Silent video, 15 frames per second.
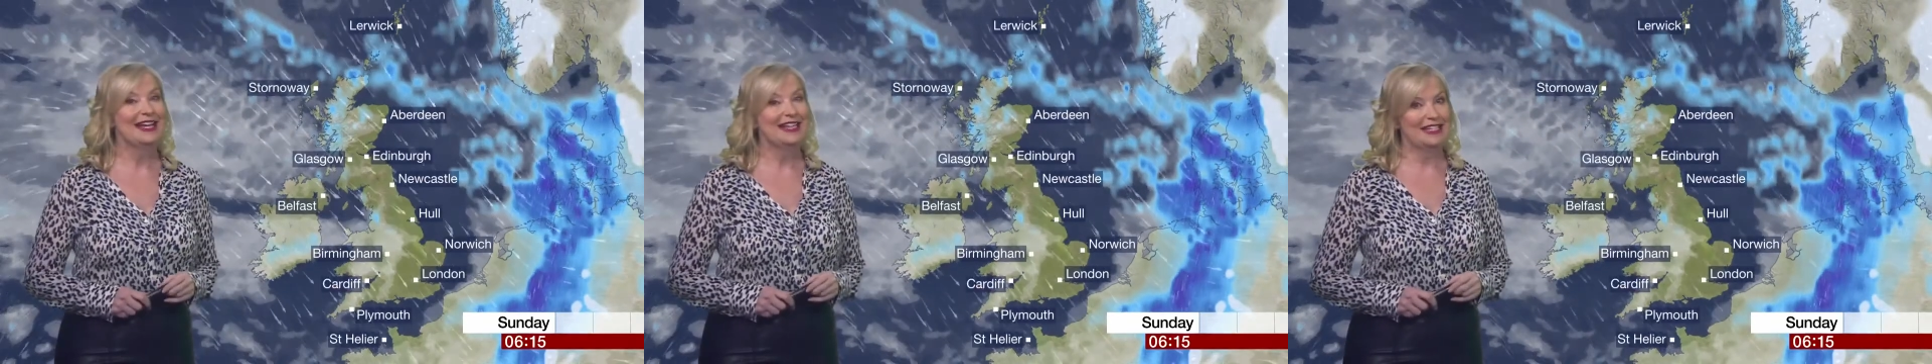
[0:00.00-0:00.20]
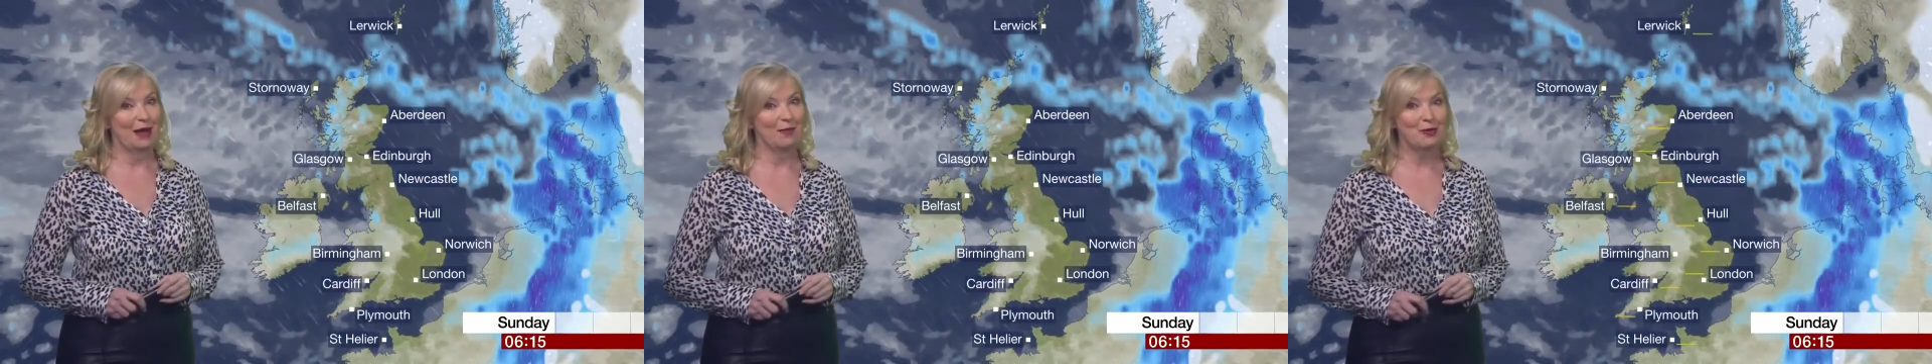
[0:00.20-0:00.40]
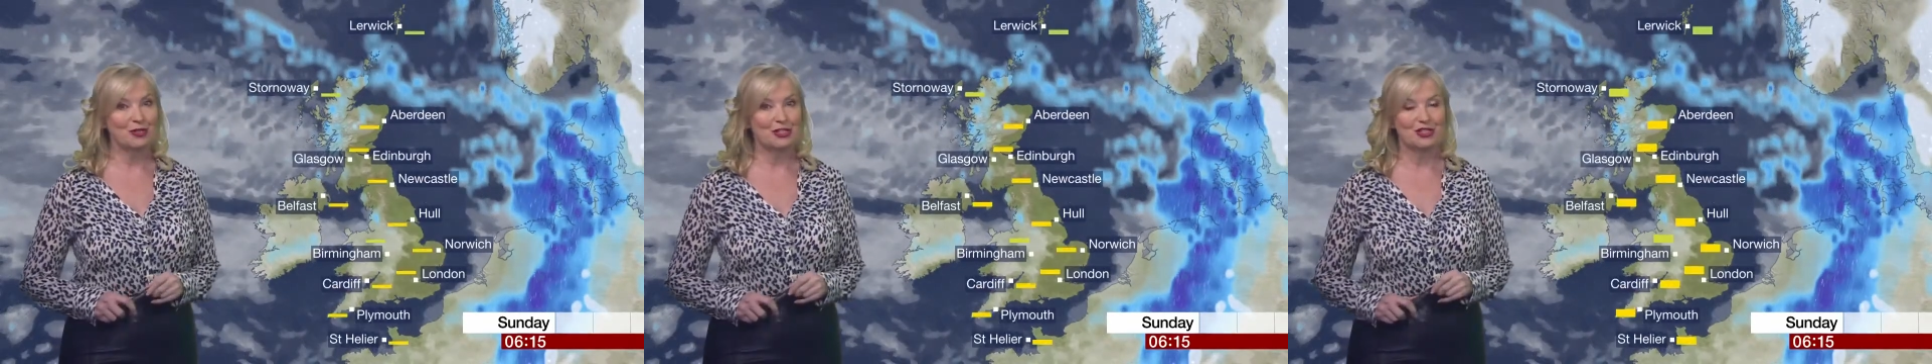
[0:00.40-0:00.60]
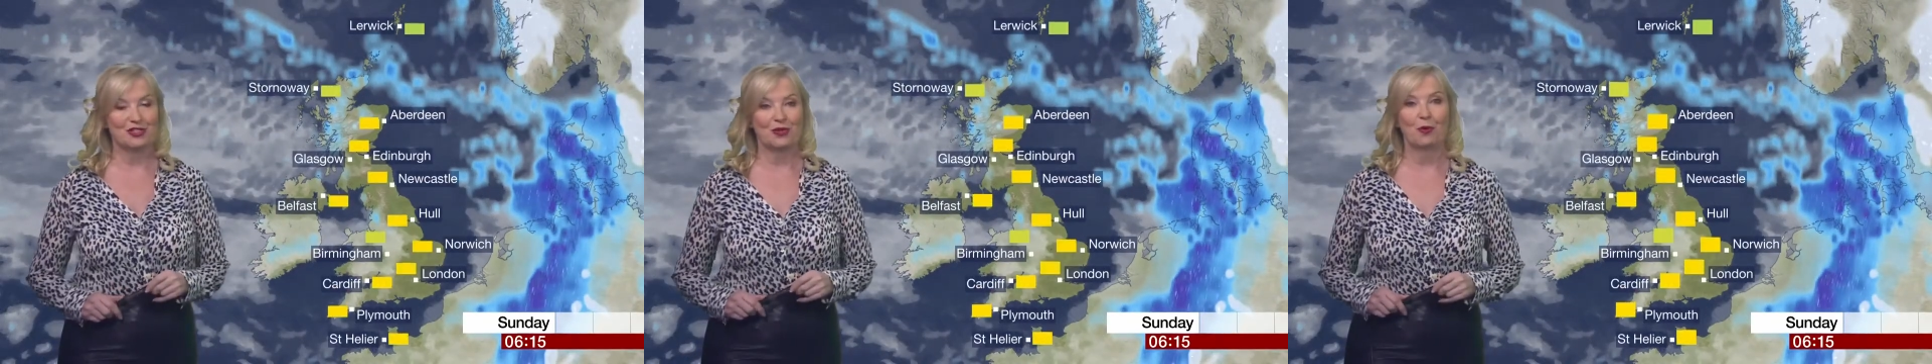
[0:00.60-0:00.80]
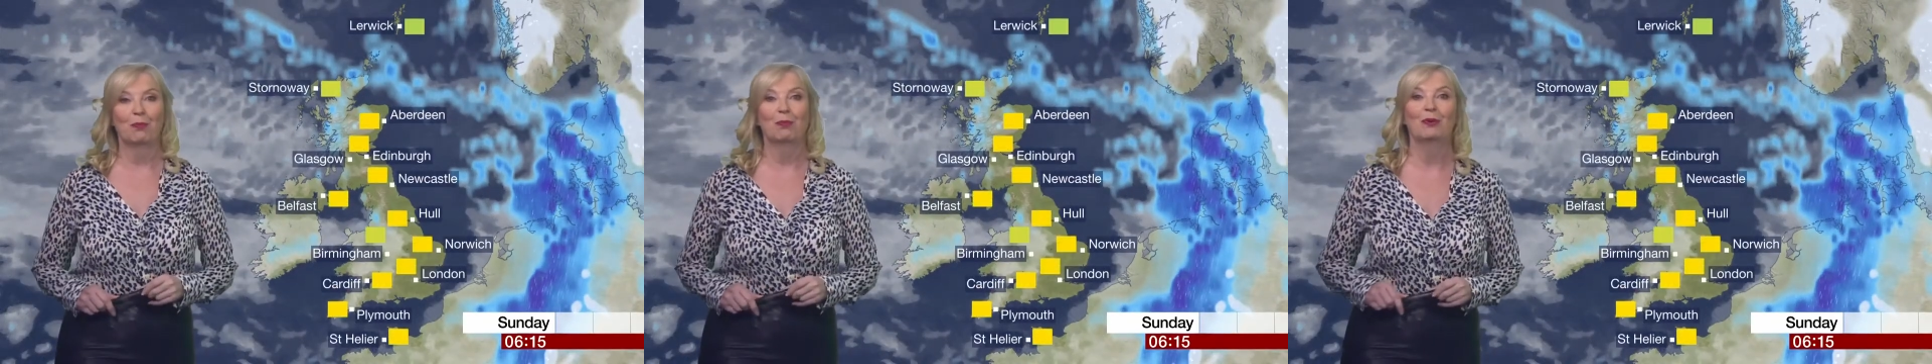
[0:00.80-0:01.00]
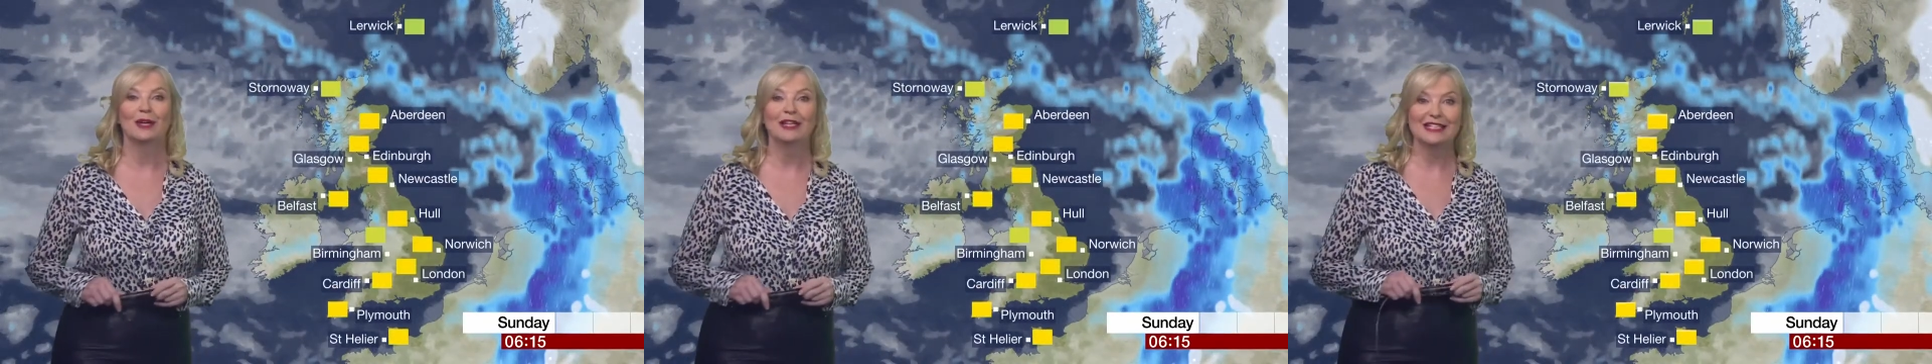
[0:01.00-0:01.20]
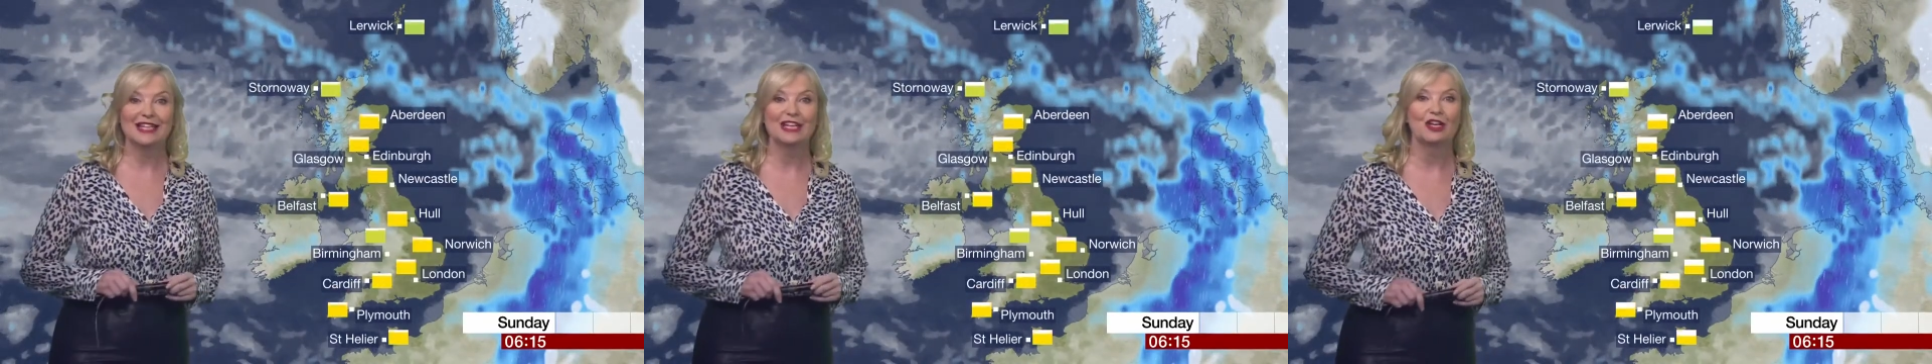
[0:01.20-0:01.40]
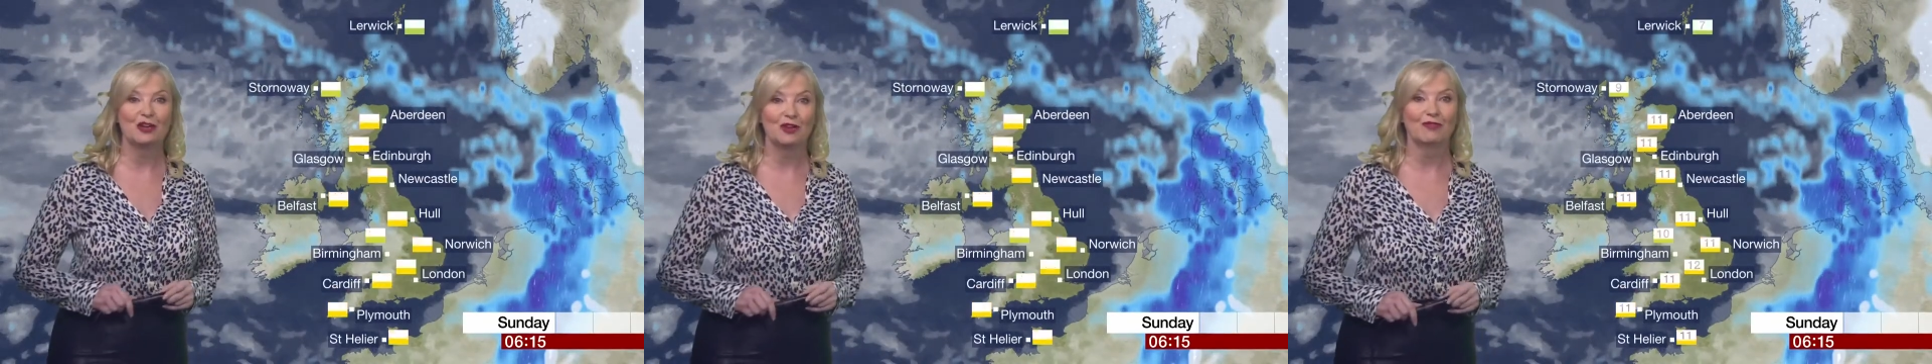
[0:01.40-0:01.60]
Temperatures, though,
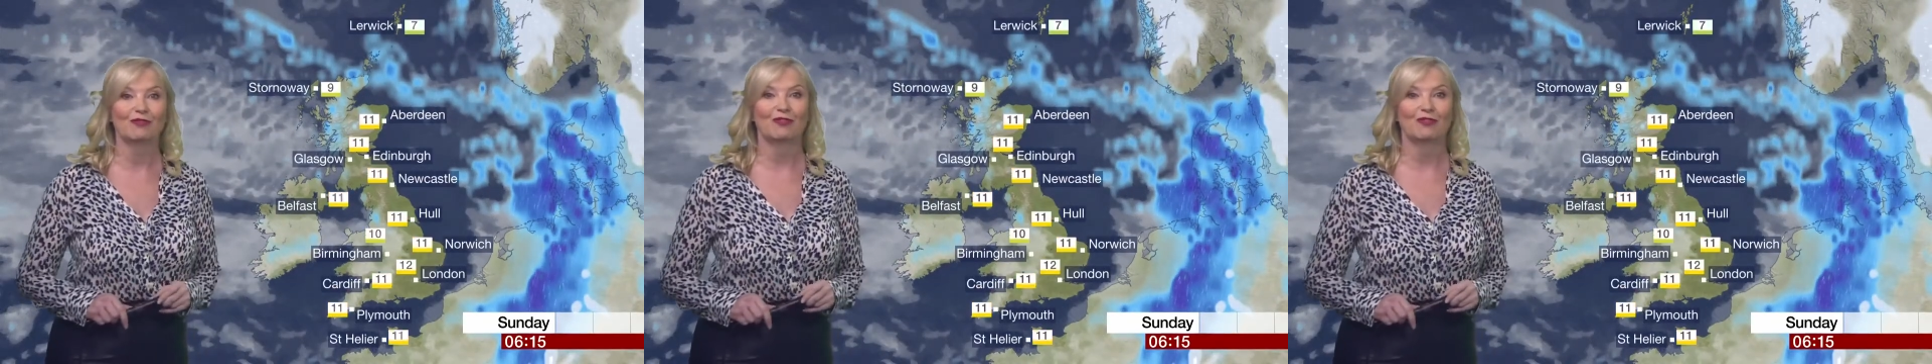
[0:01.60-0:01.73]
pretty good